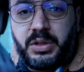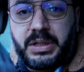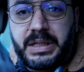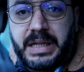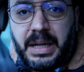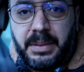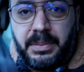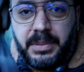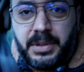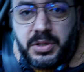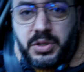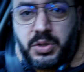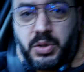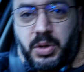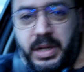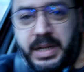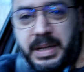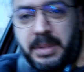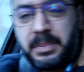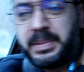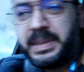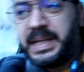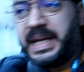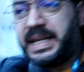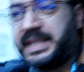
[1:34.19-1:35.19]
camera. It's got an
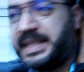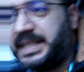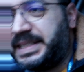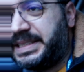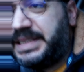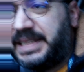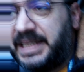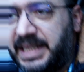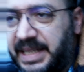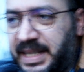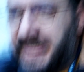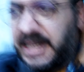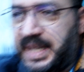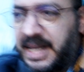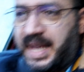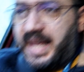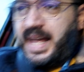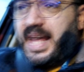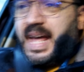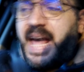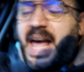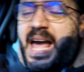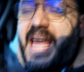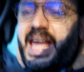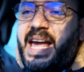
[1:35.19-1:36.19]
updated
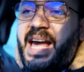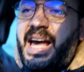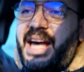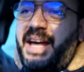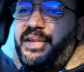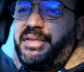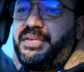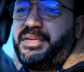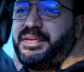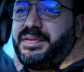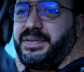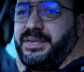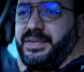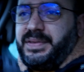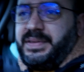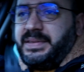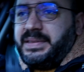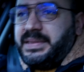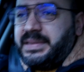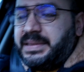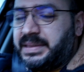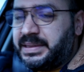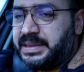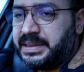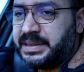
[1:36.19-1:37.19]

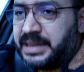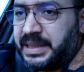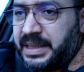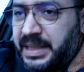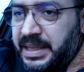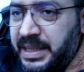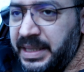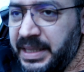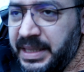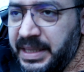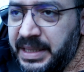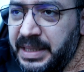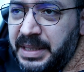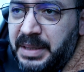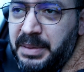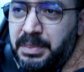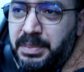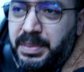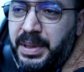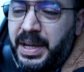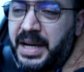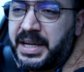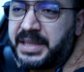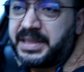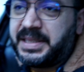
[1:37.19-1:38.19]
AF,
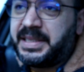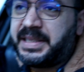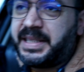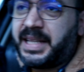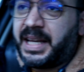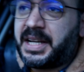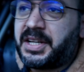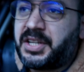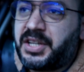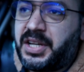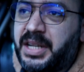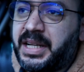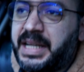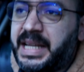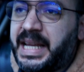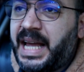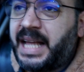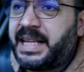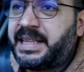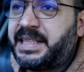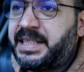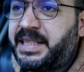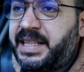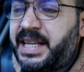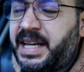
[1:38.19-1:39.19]
bear detection, cat
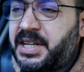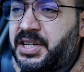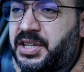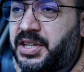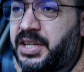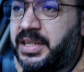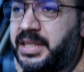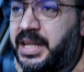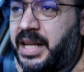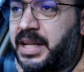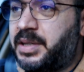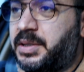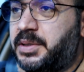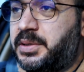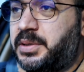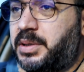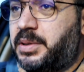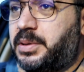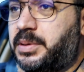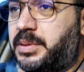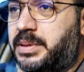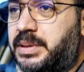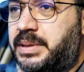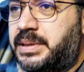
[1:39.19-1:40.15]
detection, I don't know,